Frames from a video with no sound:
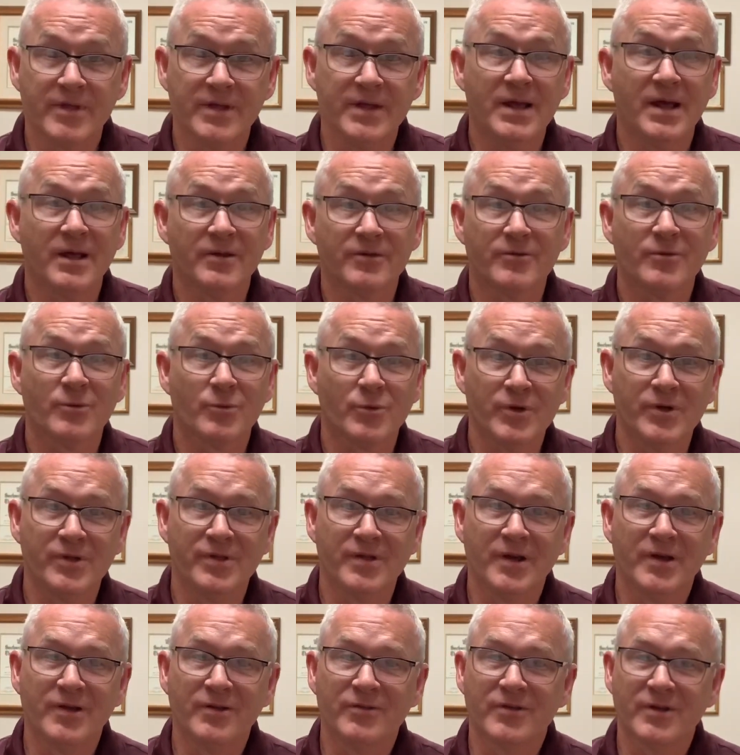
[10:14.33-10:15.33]
He has three
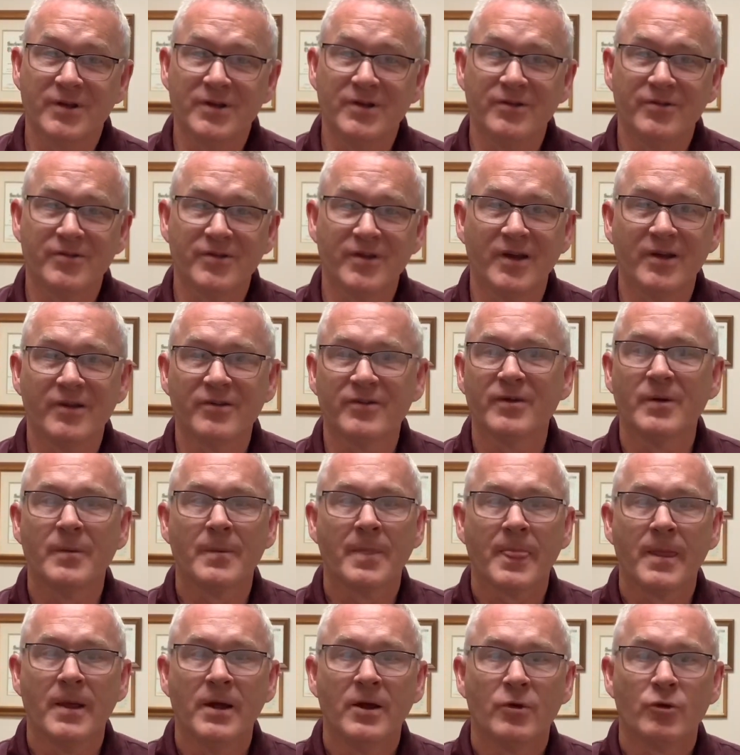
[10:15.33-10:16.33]
things that he says.
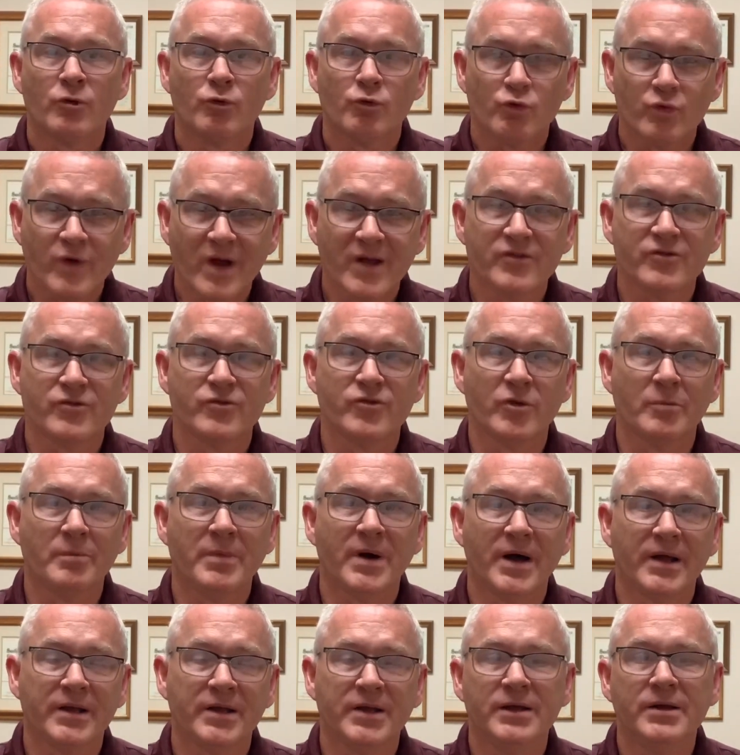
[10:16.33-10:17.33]
Rest your
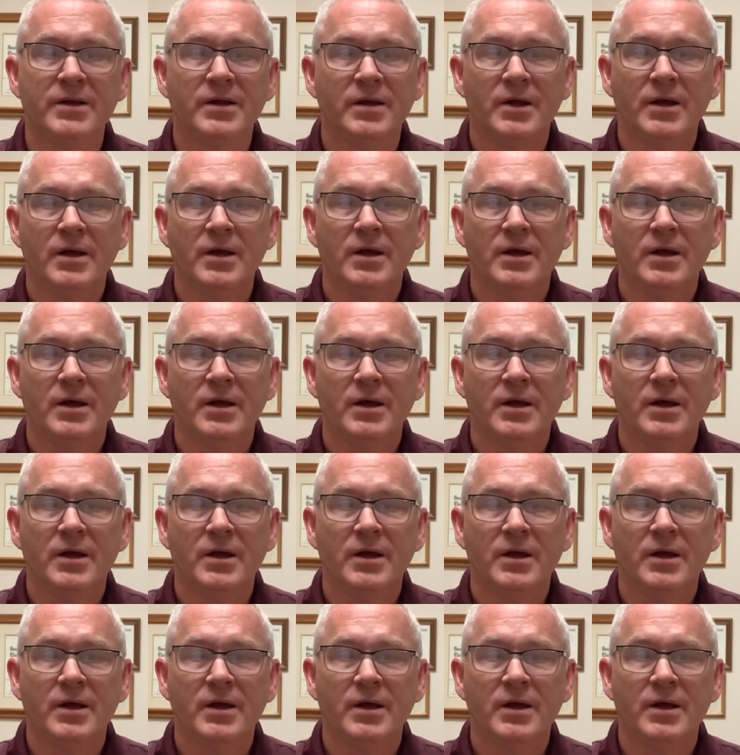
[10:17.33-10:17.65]
body.